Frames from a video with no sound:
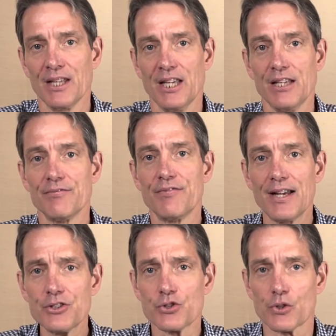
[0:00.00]

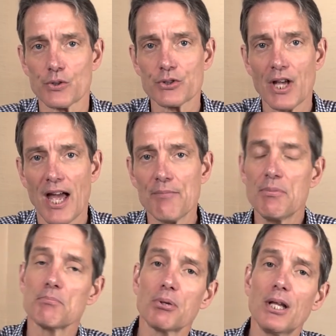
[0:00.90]
investors have
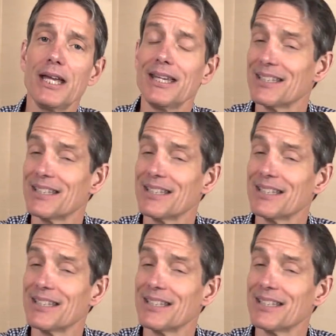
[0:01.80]
been playing